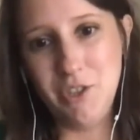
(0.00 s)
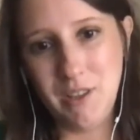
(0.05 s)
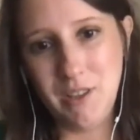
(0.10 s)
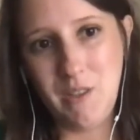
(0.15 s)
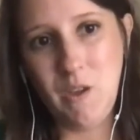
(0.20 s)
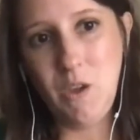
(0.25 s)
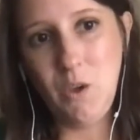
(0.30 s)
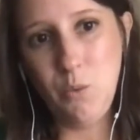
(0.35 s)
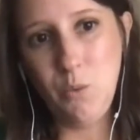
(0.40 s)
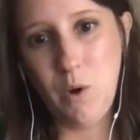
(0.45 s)
I
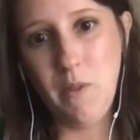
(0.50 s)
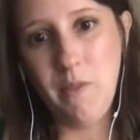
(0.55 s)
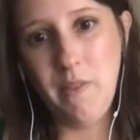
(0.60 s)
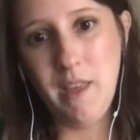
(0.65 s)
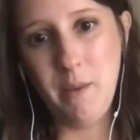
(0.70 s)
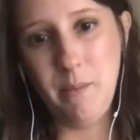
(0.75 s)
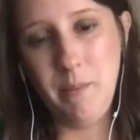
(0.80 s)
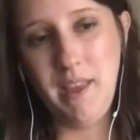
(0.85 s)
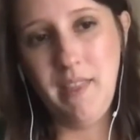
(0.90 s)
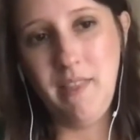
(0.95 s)
think you want
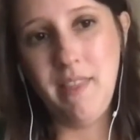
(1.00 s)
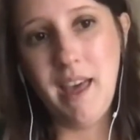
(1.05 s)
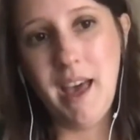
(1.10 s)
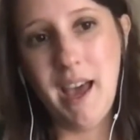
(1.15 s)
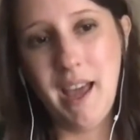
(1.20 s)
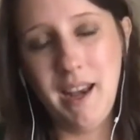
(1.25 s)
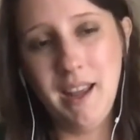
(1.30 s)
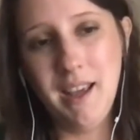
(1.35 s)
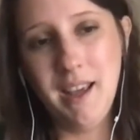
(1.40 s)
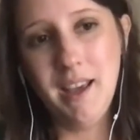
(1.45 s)
them in
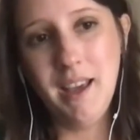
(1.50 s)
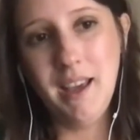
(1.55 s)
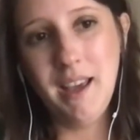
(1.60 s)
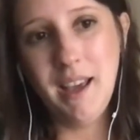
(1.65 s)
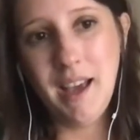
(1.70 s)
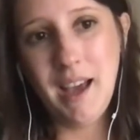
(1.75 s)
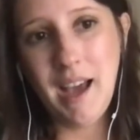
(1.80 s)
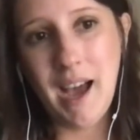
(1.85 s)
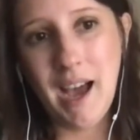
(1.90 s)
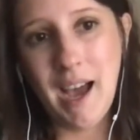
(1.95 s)
that
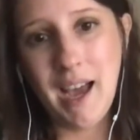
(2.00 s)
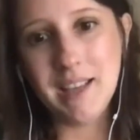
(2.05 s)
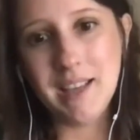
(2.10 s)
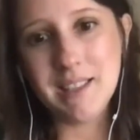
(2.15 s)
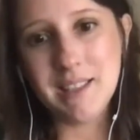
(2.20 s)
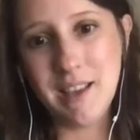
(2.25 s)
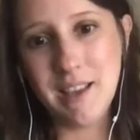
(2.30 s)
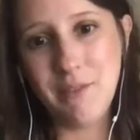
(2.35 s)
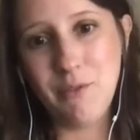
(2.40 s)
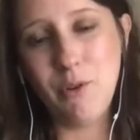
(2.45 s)

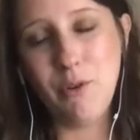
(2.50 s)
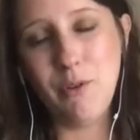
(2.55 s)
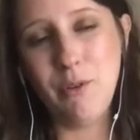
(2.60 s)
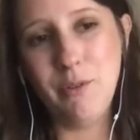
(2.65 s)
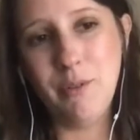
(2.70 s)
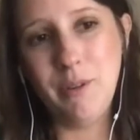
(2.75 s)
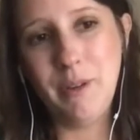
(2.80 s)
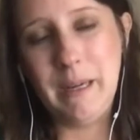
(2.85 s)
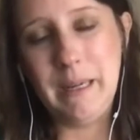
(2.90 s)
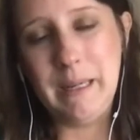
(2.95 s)
highest
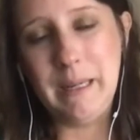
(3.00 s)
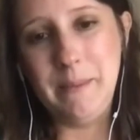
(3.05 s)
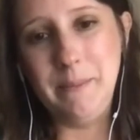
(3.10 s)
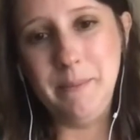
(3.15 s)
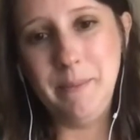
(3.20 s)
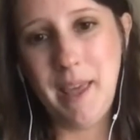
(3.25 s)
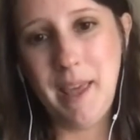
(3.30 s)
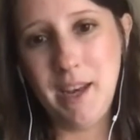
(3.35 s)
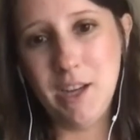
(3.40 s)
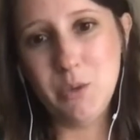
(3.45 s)
level
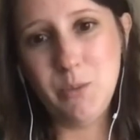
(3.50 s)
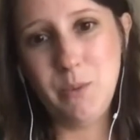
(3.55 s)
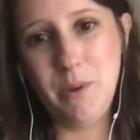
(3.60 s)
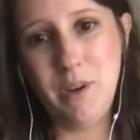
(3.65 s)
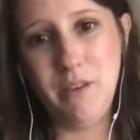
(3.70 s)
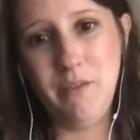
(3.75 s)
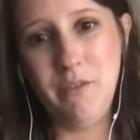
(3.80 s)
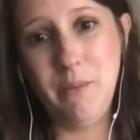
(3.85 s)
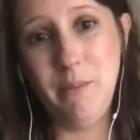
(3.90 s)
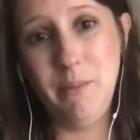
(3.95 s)
management
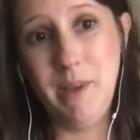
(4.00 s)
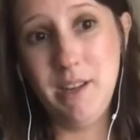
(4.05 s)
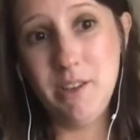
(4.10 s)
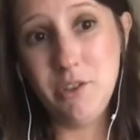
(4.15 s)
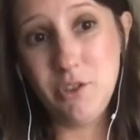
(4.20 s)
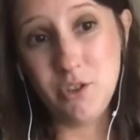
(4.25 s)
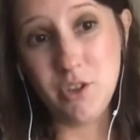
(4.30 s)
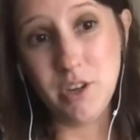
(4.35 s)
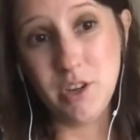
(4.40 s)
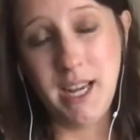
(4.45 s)
of the
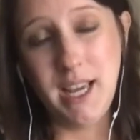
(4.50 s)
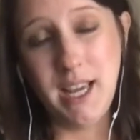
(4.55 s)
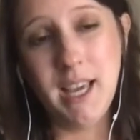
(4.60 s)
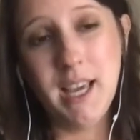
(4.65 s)
ministry,